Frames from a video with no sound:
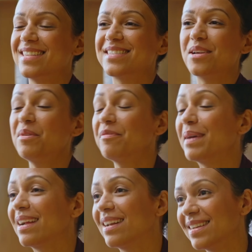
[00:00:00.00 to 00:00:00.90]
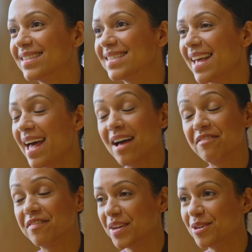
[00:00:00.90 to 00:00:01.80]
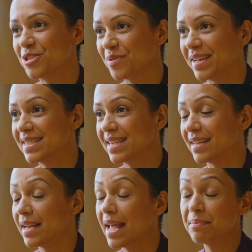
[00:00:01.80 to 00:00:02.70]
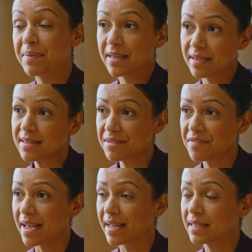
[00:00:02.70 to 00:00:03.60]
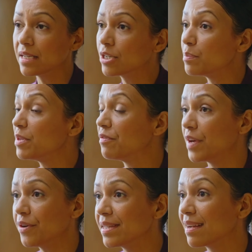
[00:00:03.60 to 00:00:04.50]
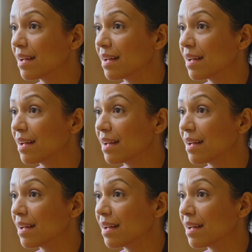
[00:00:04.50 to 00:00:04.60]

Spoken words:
Some of my clients have very dry skin, and because of that, it could be very